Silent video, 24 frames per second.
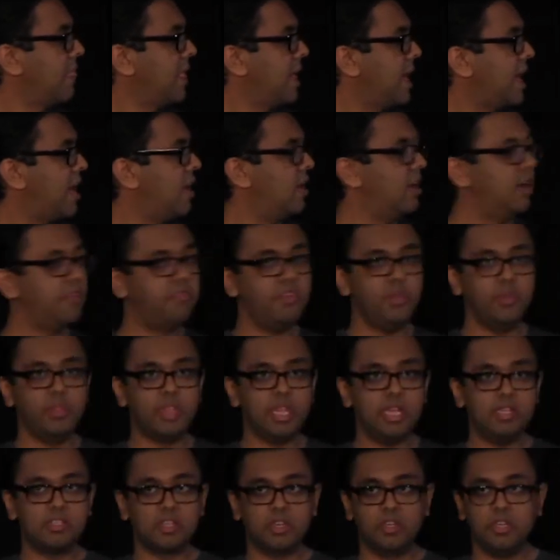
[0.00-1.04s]
I heard a few
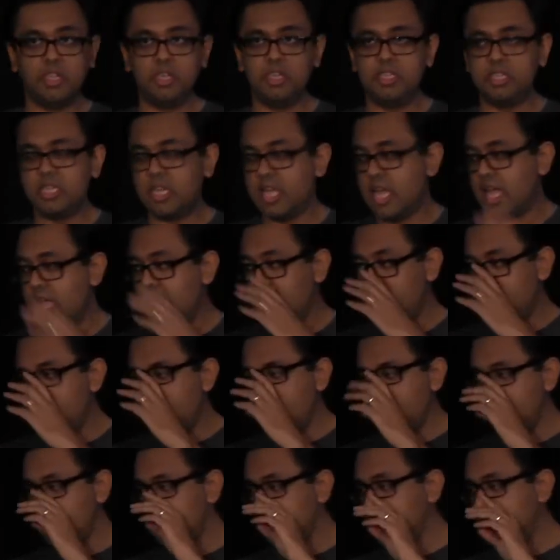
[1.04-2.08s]
things earlier today
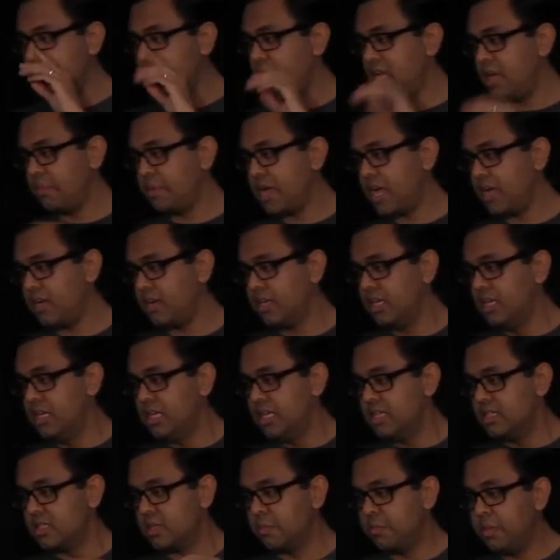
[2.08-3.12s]
and yesterday about
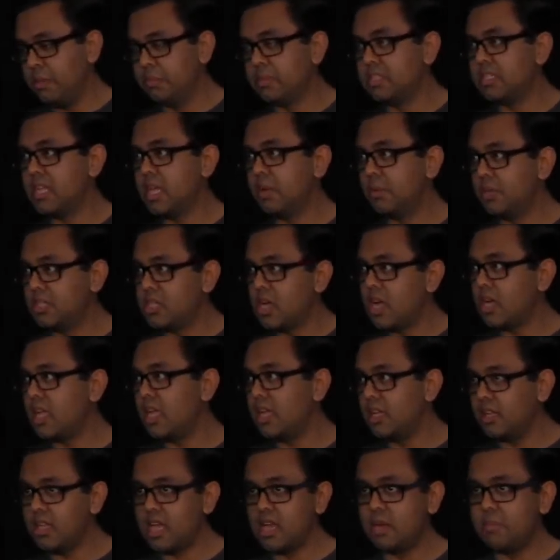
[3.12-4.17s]
some people saying we're
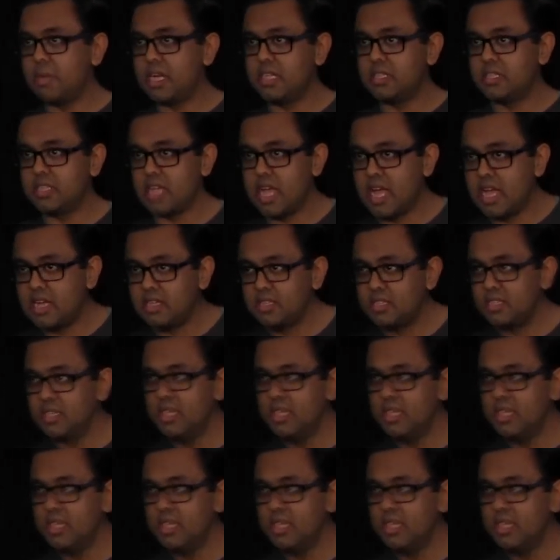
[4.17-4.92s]
talking a lot about SaaS,